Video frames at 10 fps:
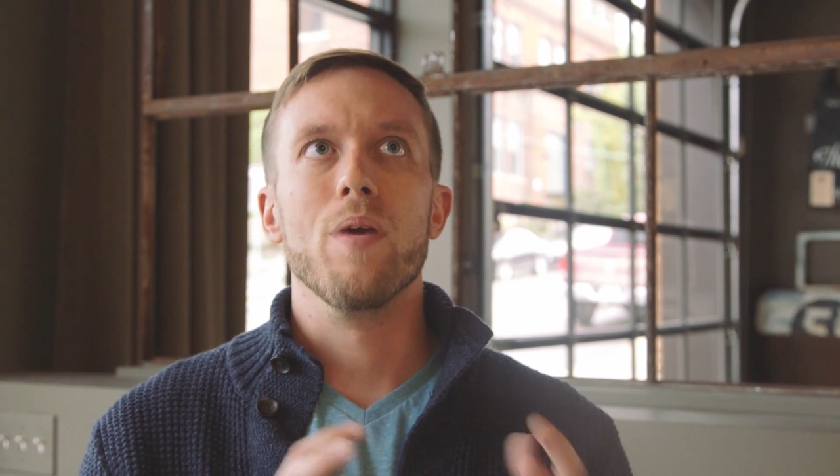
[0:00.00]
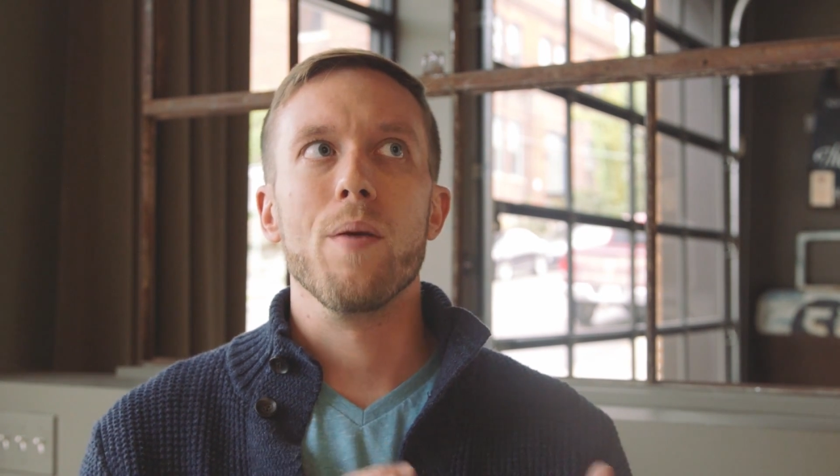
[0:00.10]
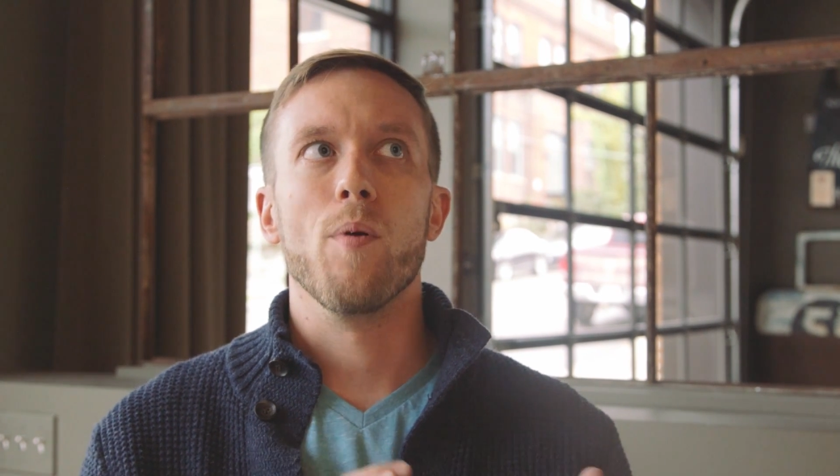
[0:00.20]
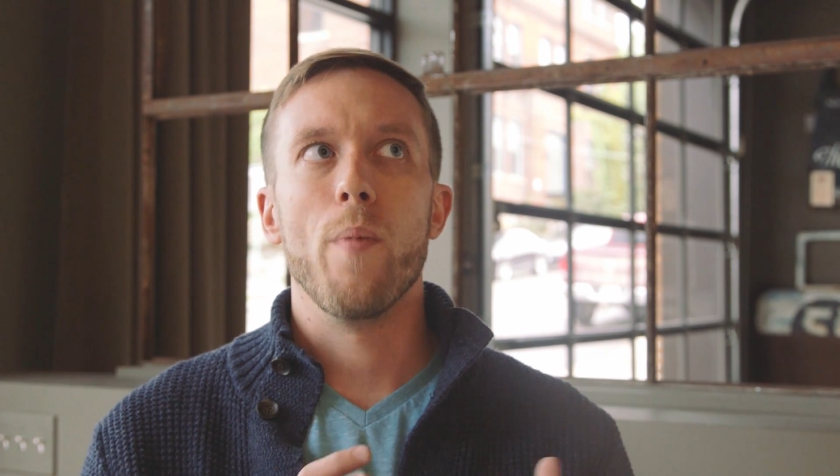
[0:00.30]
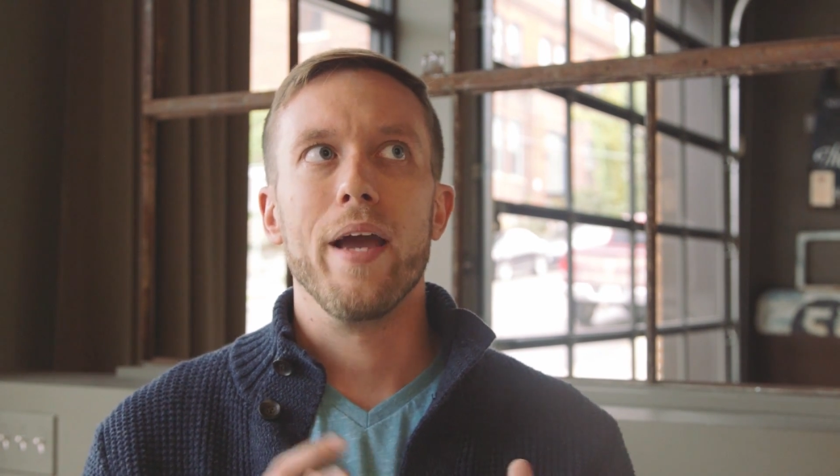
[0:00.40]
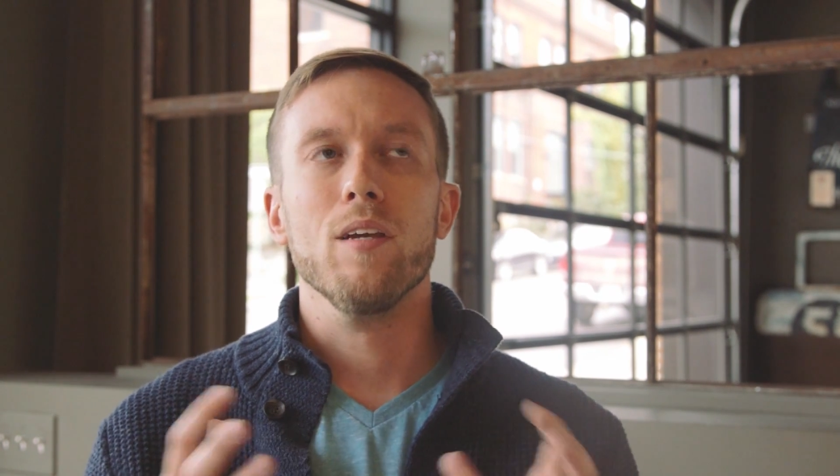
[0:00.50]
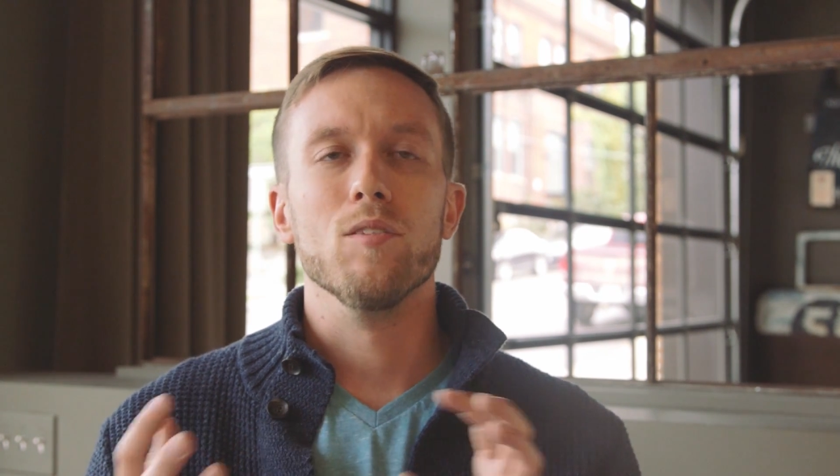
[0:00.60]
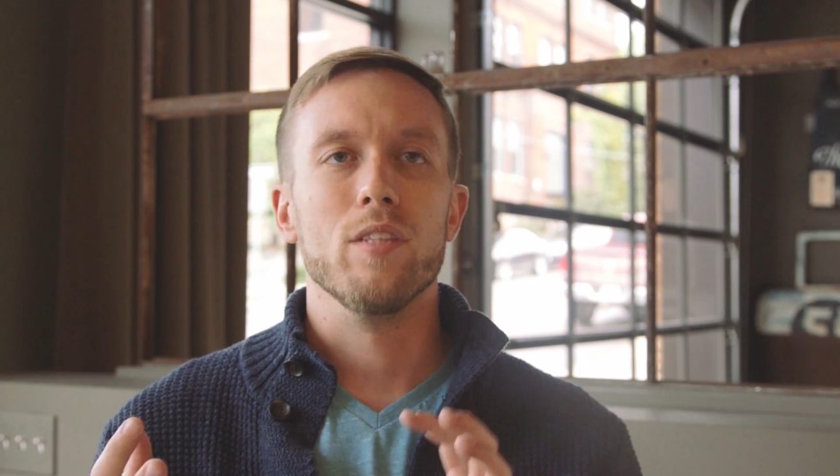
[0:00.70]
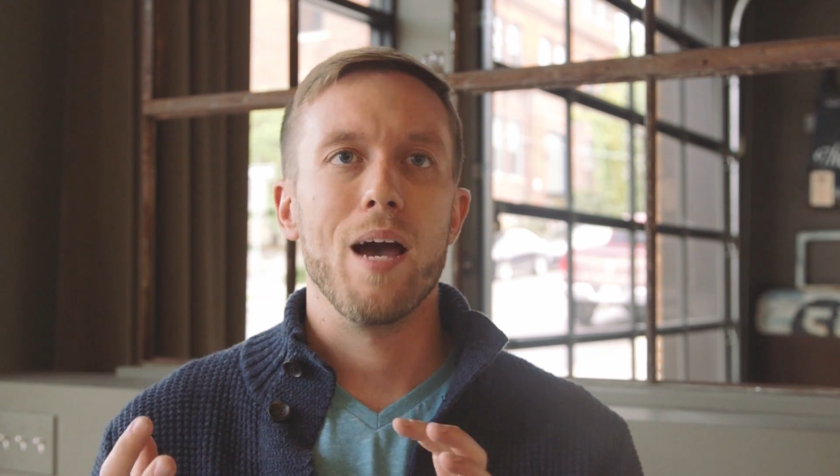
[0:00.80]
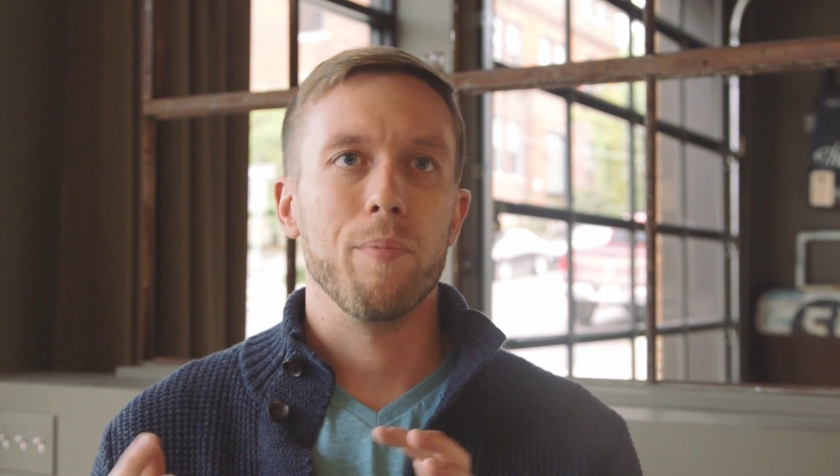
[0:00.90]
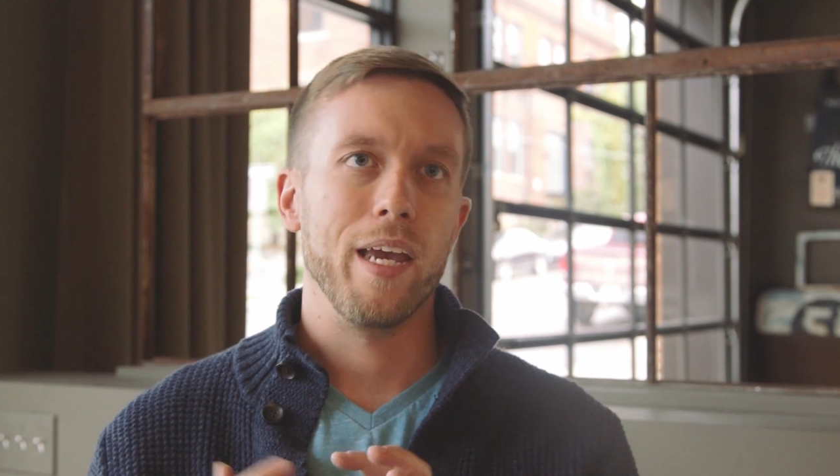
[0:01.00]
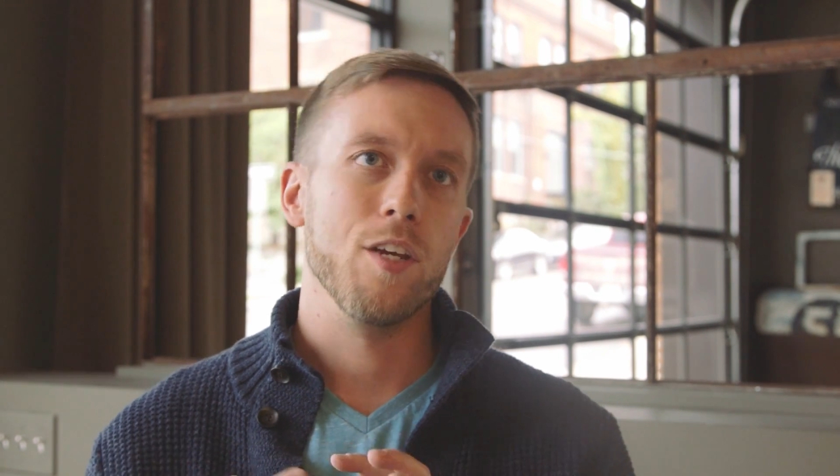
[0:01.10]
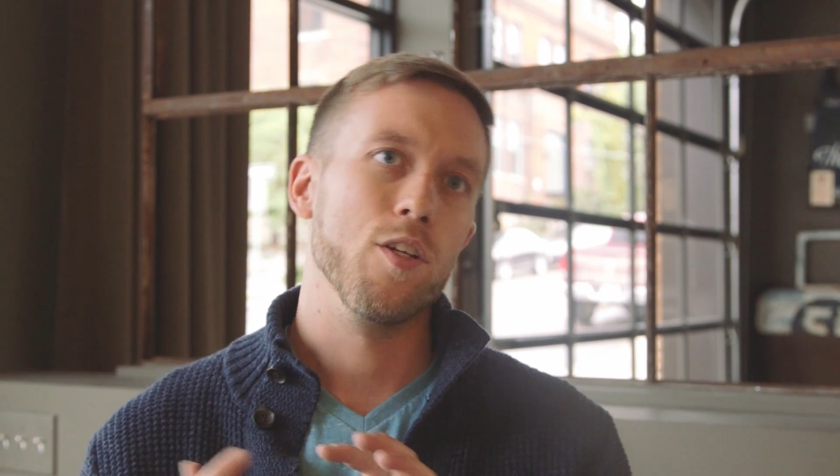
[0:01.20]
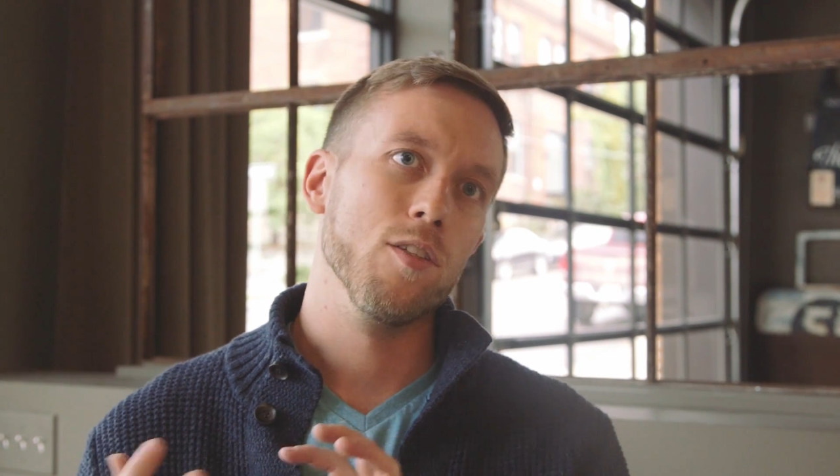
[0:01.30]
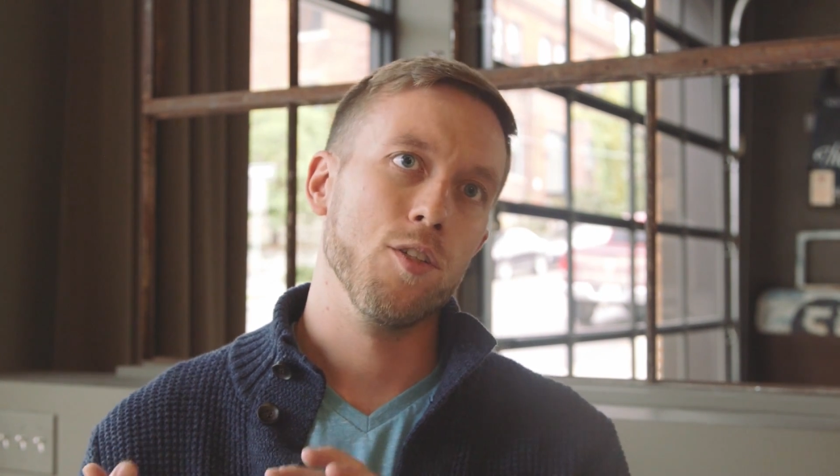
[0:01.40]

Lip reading: people might use the application in